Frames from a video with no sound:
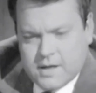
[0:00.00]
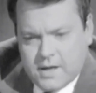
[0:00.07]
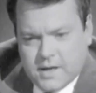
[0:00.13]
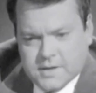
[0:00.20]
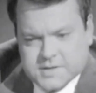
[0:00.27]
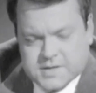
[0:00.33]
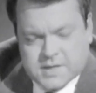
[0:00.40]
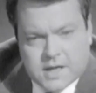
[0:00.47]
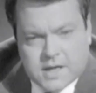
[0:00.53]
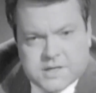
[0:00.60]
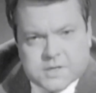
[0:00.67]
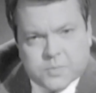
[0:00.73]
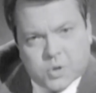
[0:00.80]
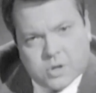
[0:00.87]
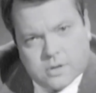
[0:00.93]

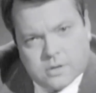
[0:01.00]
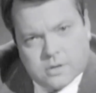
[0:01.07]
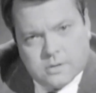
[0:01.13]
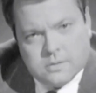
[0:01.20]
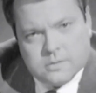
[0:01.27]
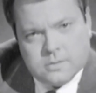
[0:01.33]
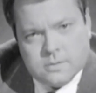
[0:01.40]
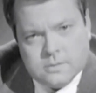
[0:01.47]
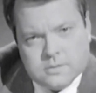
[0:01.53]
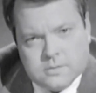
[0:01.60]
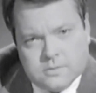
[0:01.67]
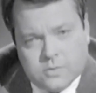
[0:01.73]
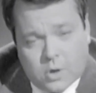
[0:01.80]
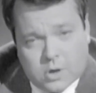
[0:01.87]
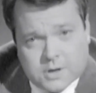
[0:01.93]
excitable
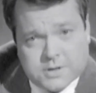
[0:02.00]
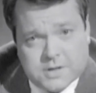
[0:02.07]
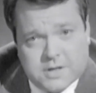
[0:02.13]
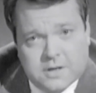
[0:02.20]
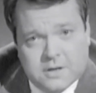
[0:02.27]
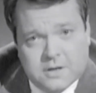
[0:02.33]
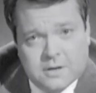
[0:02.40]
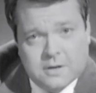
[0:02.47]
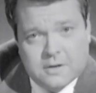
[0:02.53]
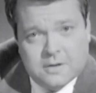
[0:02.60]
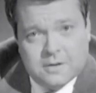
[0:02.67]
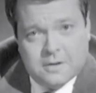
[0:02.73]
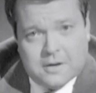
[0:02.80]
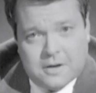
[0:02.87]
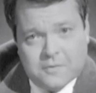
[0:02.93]
quality
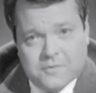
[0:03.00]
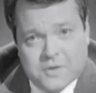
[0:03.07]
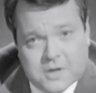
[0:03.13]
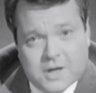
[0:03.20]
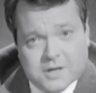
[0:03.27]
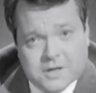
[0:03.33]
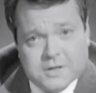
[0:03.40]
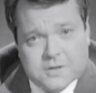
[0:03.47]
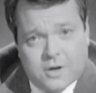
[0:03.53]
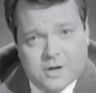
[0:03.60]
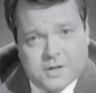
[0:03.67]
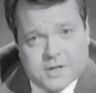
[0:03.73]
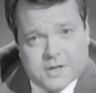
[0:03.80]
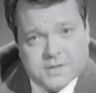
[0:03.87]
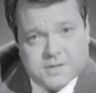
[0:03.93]
of the London
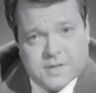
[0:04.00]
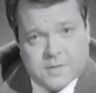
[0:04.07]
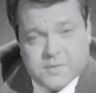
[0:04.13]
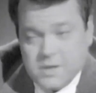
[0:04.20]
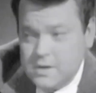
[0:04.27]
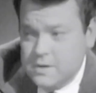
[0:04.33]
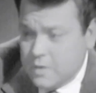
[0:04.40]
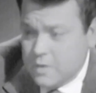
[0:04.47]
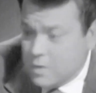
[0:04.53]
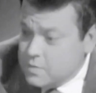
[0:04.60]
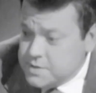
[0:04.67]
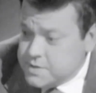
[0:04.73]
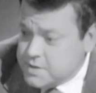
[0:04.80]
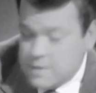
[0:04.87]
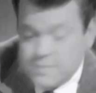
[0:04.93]
audience, something that
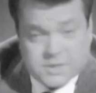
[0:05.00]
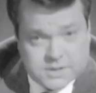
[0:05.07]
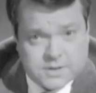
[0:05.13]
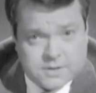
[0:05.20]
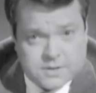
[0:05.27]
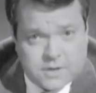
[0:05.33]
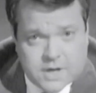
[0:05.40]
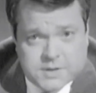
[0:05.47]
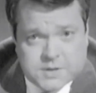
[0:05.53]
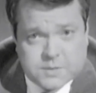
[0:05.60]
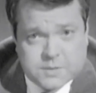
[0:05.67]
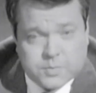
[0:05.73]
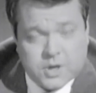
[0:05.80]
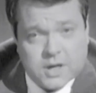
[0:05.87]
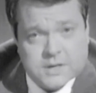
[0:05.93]
always comes as a great
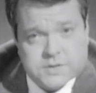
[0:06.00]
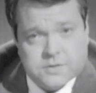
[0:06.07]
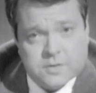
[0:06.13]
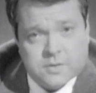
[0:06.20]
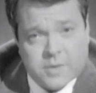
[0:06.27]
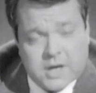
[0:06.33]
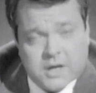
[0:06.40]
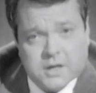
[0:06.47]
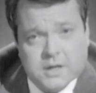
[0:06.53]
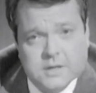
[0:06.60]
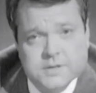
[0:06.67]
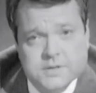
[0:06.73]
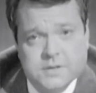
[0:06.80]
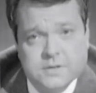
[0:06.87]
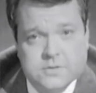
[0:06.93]
surprise to
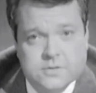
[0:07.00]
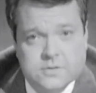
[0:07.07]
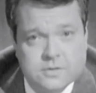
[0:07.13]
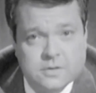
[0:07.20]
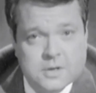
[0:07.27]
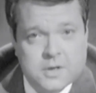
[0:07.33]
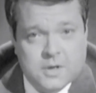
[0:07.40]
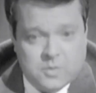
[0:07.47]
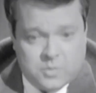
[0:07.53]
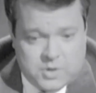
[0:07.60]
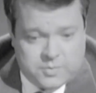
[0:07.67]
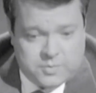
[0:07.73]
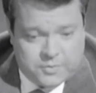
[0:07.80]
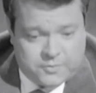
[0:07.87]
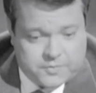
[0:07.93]
Americans and to
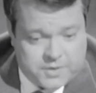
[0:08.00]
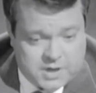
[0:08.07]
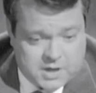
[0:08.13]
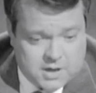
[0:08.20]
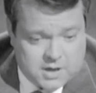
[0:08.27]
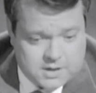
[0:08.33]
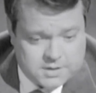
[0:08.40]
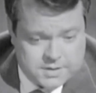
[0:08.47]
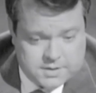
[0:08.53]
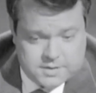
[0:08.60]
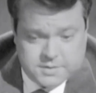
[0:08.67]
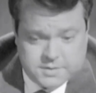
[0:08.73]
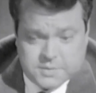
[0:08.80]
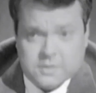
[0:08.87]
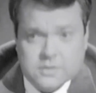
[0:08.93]
people from the continent
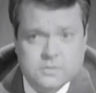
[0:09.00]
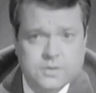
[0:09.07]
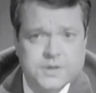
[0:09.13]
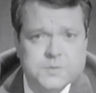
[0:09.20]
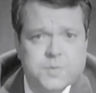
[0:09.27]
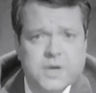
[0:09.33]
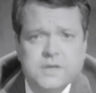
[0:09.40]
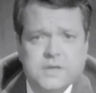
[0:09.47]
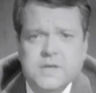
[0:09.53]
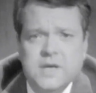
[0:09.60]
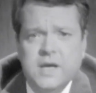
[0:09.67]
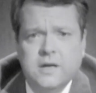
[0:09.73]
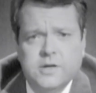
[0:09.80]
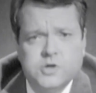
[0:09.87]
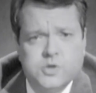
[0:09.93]
and so on, who expect the
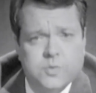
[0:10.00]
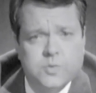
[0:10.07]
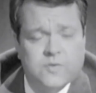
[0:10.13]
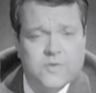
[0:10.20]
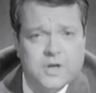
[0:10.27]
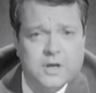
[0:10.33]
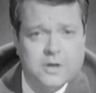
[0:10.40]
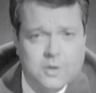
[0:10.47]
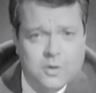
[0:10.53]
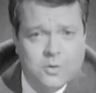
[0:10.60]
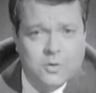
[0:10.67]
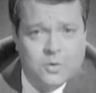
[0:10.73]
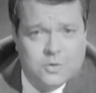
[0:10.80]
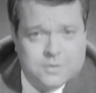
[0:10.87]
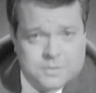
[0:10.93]
English to be very
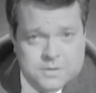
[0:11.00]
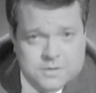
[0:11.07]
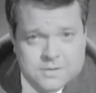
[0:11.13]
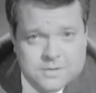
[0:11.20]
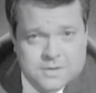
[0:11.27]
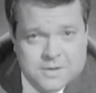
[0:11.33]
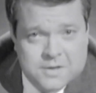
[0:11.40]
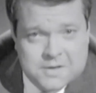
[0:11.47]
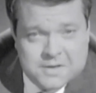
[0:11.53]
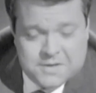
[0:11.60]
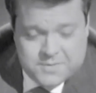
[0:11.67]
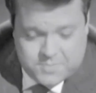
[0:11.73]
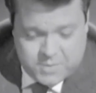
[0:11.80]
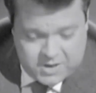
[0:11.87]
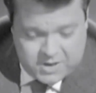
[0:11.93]
cold.
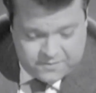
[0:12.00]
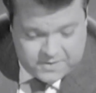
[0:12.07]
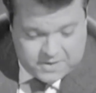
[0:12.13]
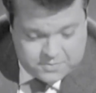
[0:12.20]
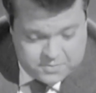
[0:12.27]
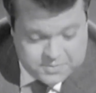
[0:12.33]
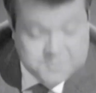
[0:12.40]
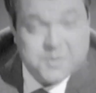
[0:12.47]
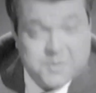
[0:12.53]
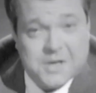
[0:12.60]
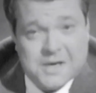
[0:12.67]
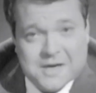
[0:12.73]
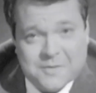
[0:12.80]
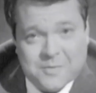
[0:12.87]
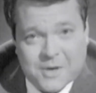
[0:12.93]
Matter of fact, we were
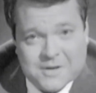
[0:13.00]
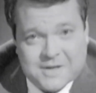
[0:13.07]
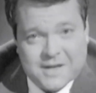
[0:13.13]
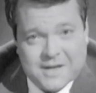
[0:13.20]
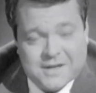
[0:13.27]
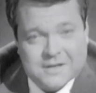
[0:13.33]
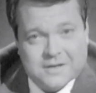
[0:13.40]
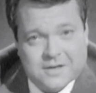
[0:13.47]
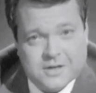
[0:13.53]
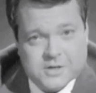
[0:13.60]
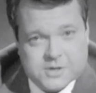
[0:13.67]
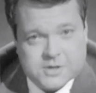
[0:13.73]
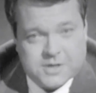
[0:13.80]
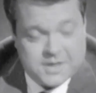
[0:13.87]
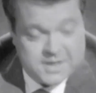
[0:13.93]
speaking about that at
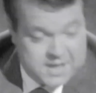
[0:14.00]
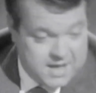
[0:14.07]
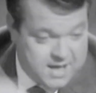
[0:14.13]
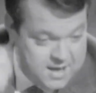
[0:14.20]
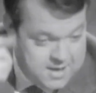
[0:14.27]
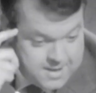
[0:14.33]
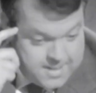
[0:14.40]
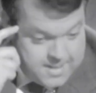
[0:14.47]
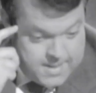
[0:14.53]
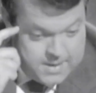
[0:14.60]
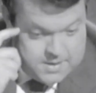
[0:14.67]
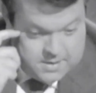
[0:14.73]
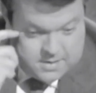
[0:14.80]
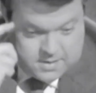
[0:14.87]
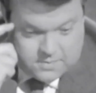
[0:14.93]
lunch today.
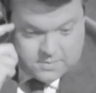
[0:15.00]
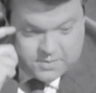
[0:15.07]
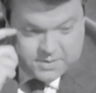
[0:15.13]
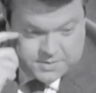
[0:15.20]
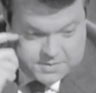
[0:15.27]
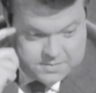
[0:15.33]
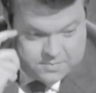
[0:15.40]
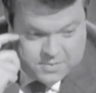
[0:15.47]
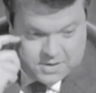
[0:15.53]
There were some